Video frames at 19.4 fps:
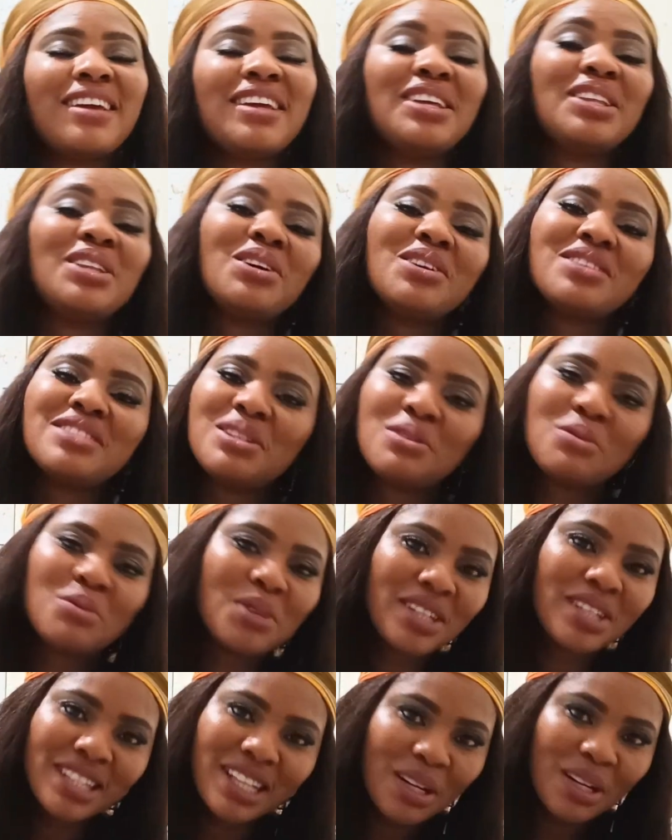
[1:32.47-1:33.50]
It doesn't
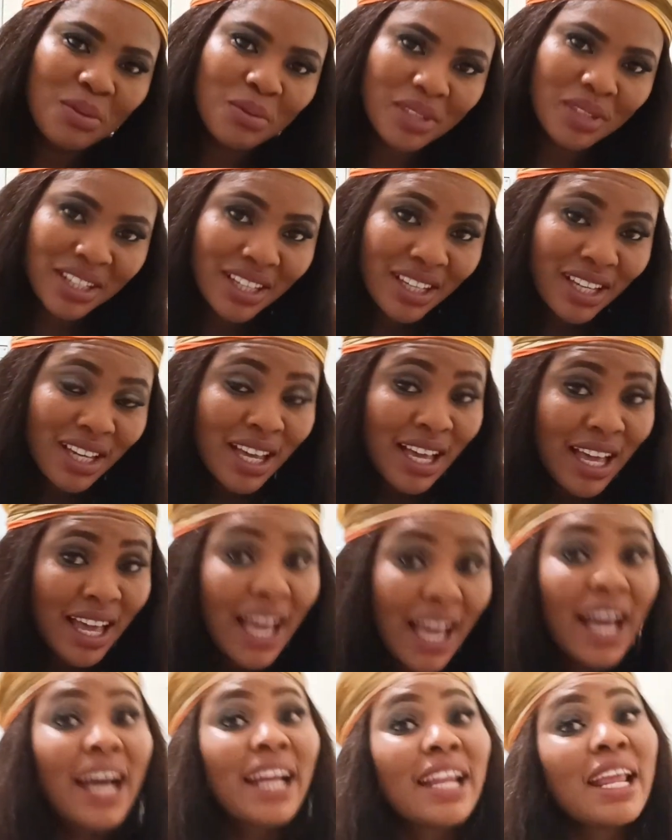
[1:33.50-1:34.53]
work that way.
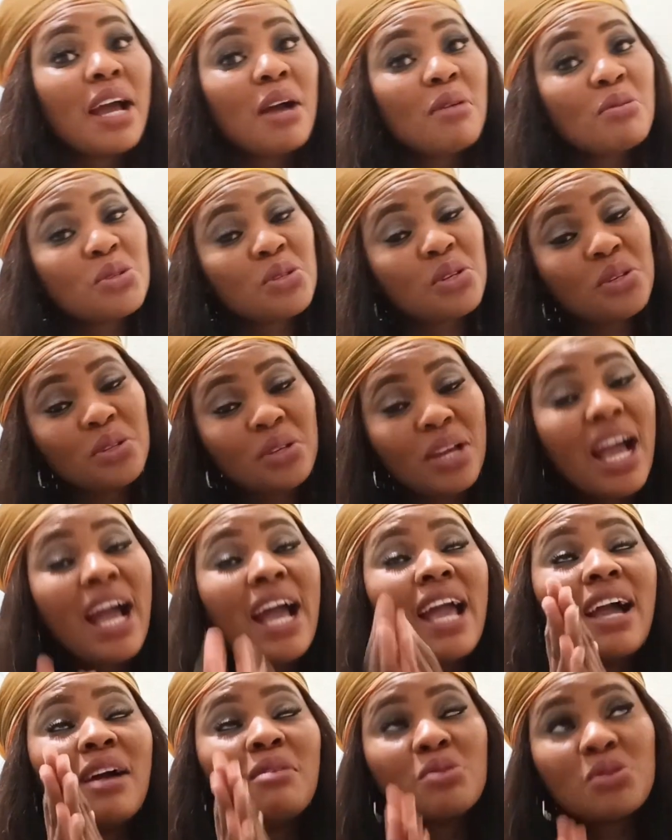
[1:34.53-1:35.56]
And
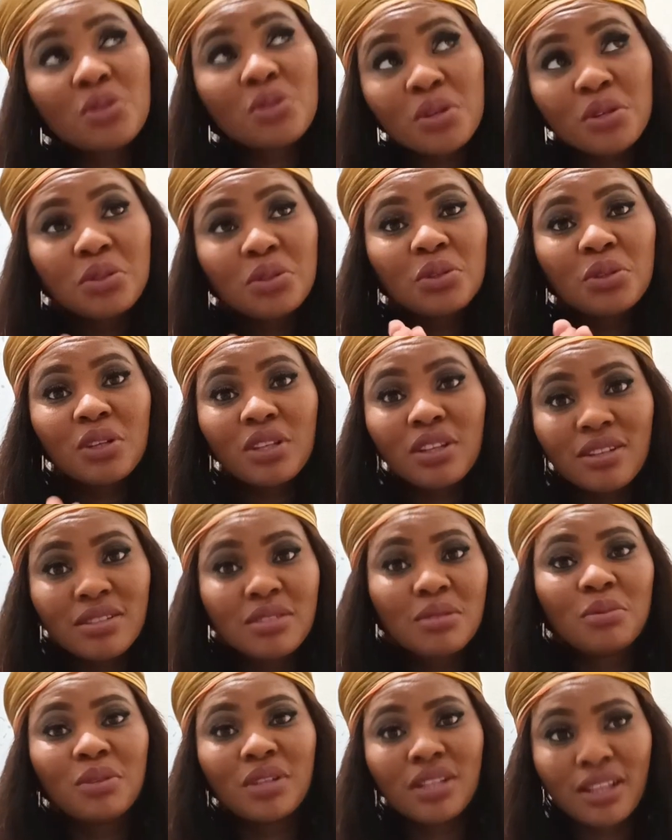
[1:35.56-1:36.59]
I am sure you know it
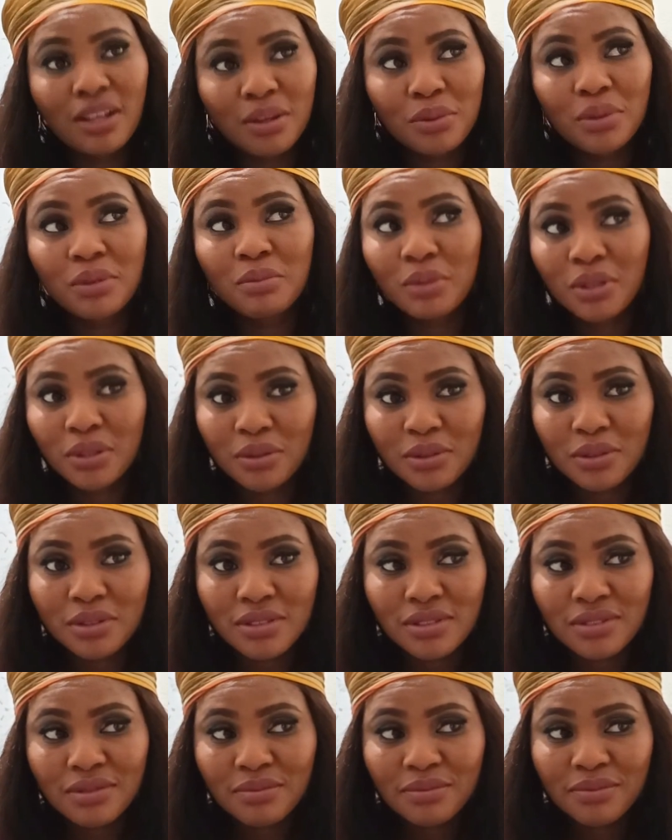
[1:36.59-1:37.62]
doesn't work that way,
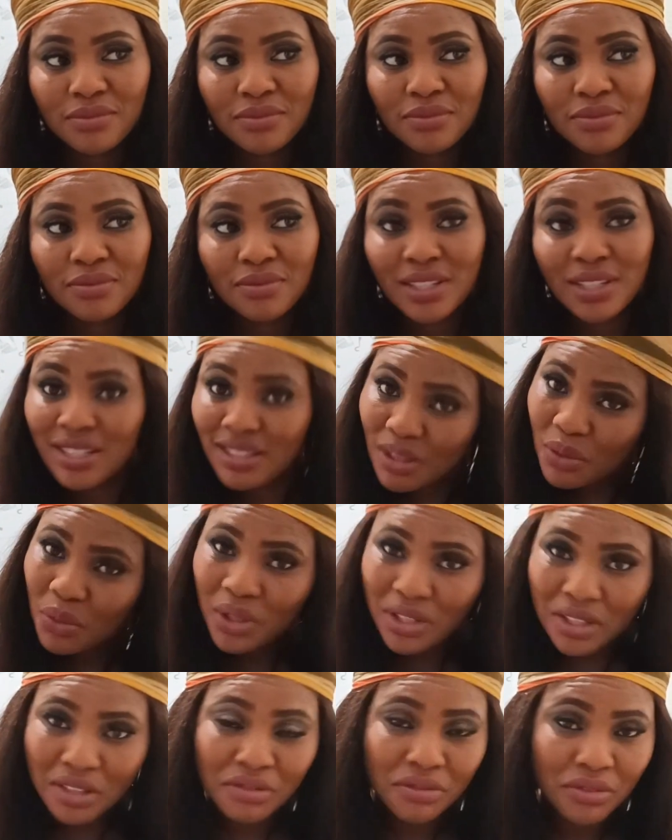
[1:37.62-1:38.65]
because is it
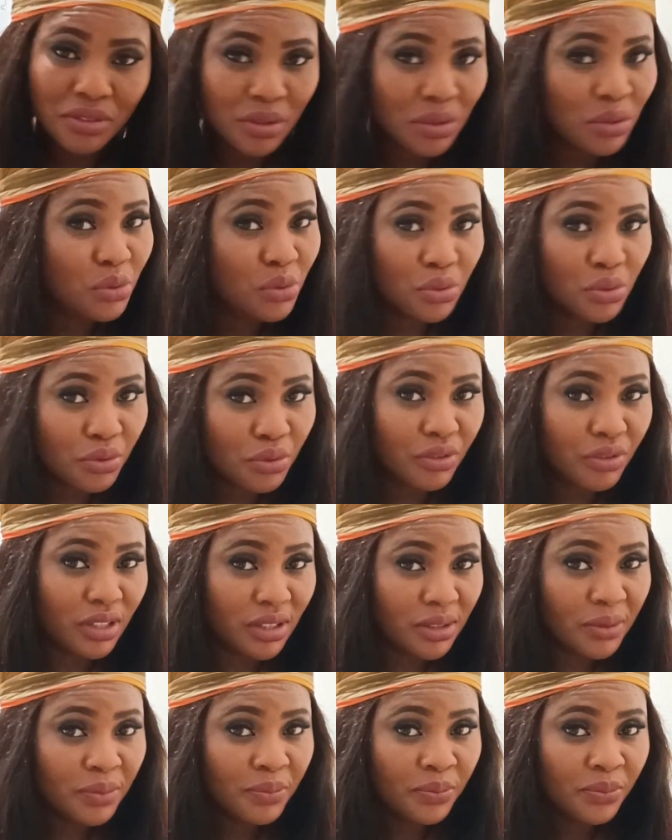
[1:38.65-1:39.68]
working for you so
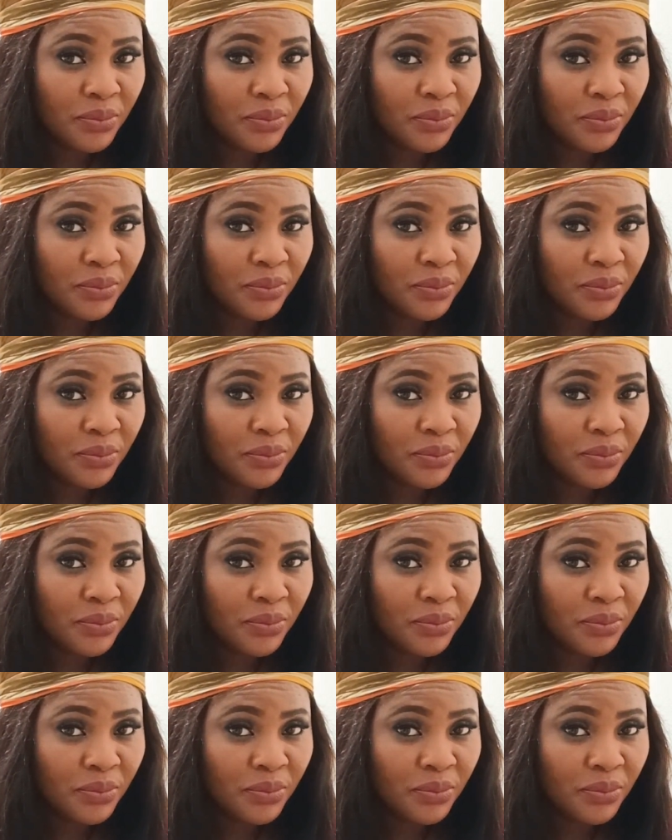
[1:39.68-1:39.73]
far?